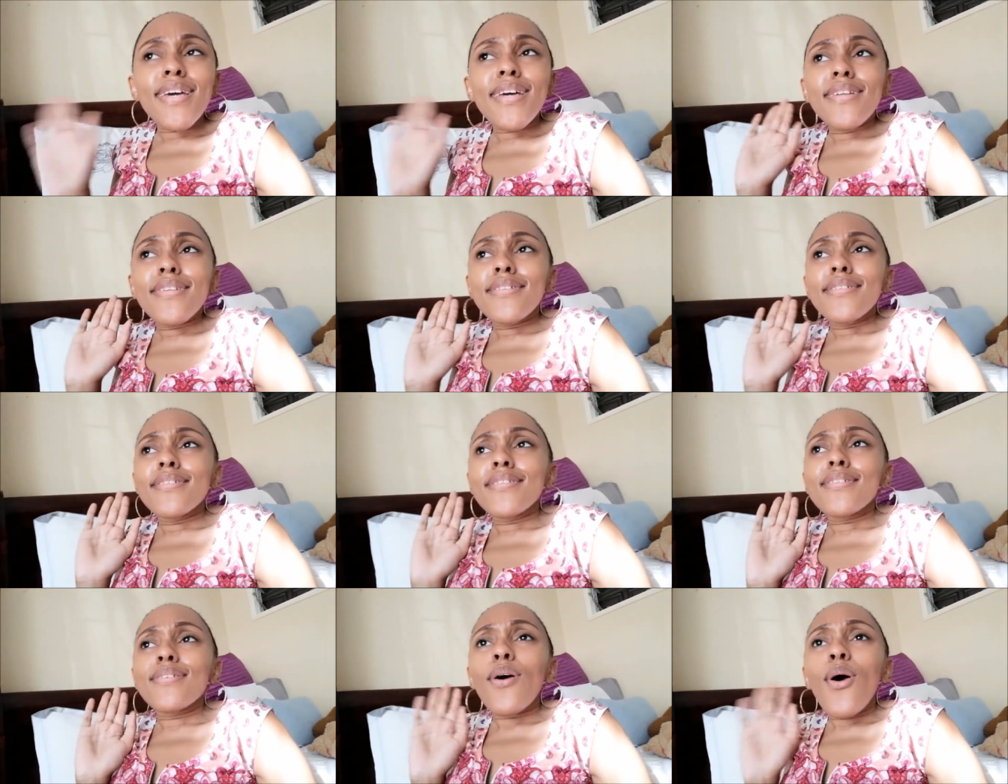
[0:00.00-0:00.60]

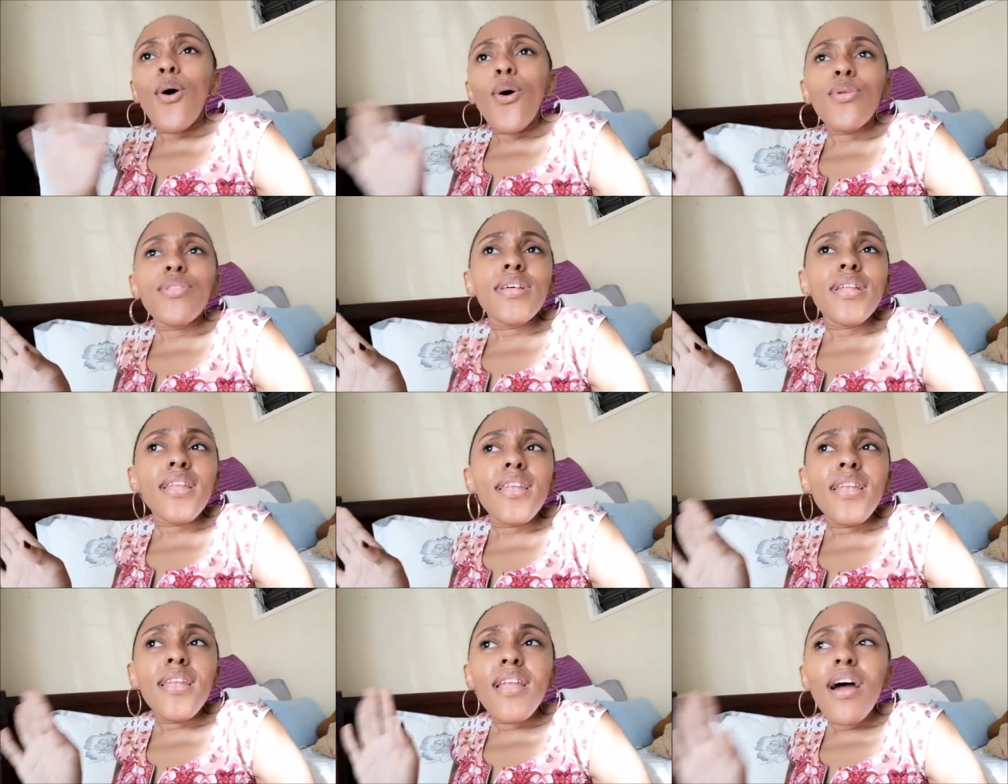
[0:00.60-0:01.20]
and all the
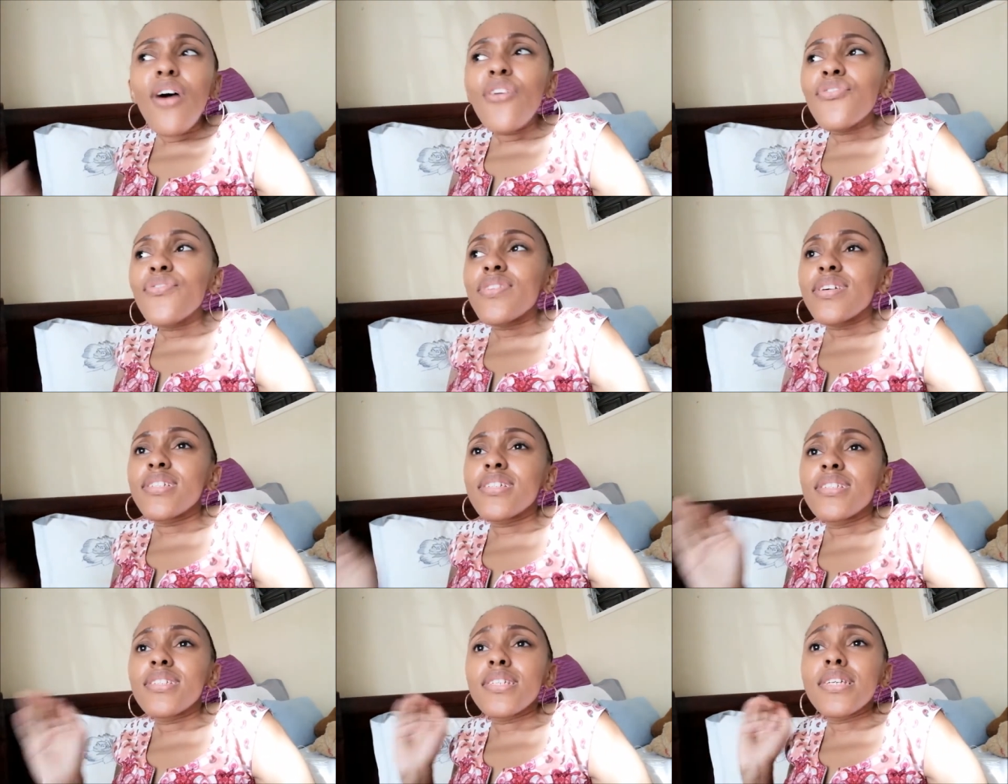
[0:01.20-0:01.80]
love
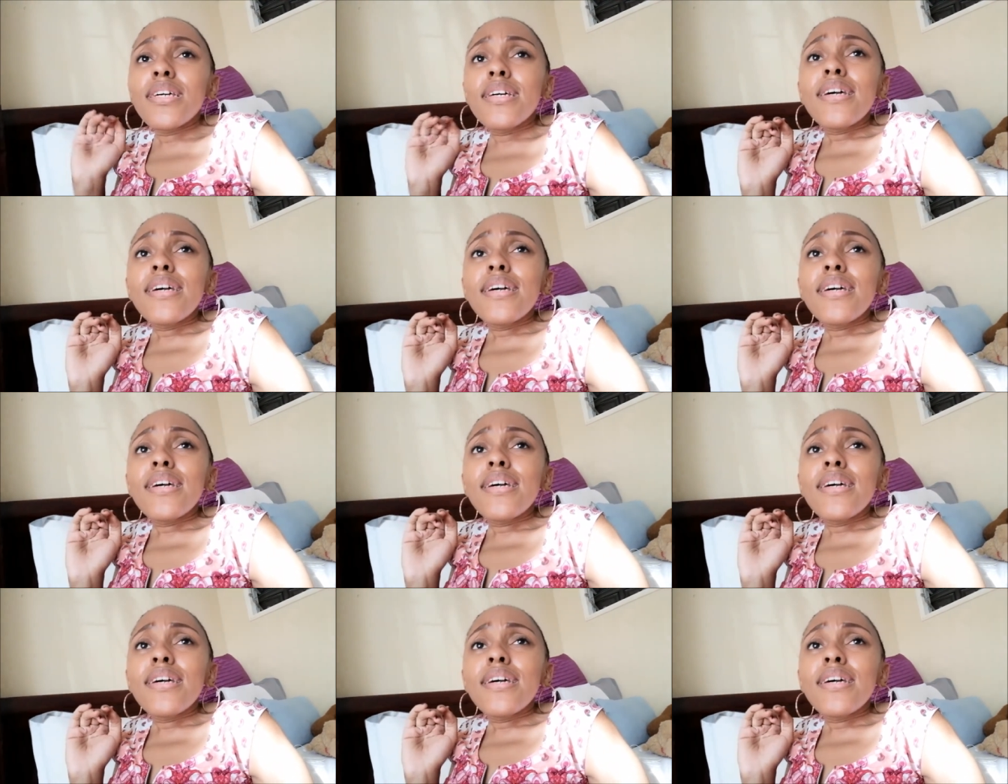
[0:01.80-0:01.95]
and